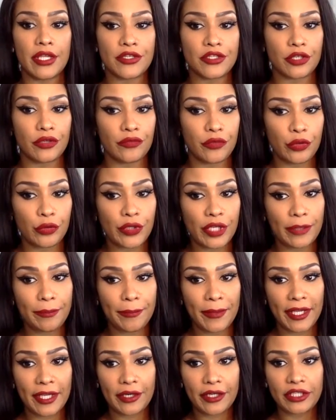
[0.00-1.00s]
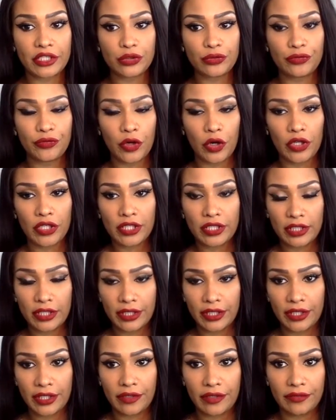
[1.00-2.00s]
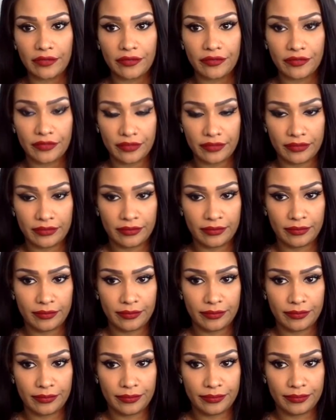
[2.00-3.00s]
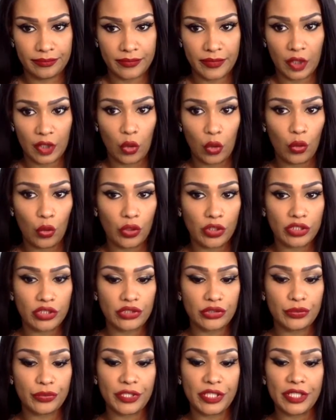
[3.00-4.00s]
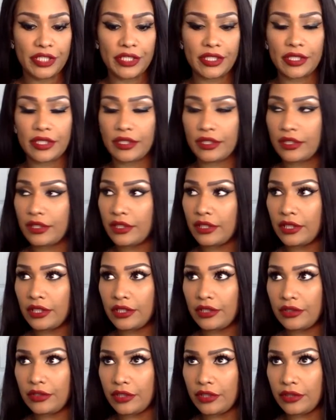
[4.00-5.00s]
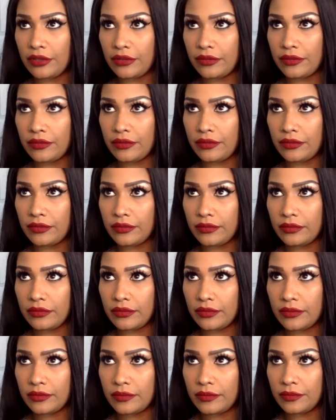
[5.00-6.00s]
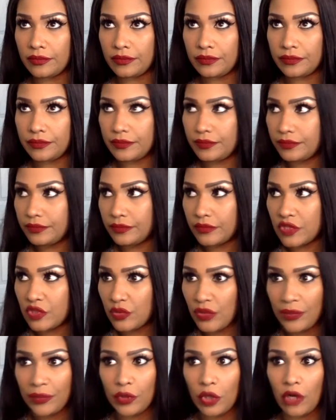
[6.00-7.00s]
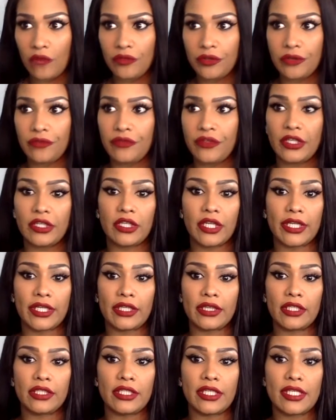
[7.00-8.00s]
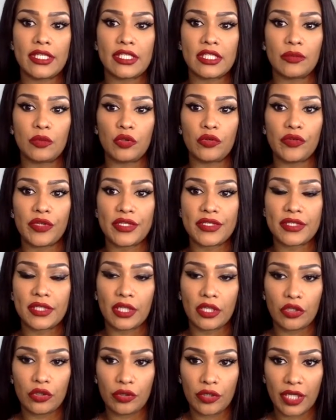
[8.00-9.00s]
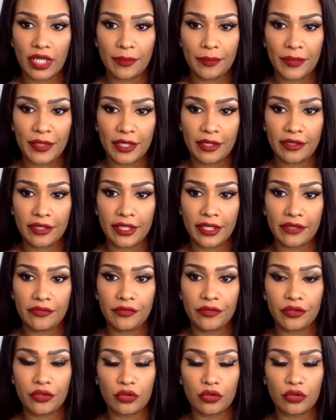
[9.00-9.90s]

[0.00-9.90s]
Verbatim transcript: So if you get married to fall in love or to be, you know, swept off your feet like in the Disney movies, then you're not marrying for the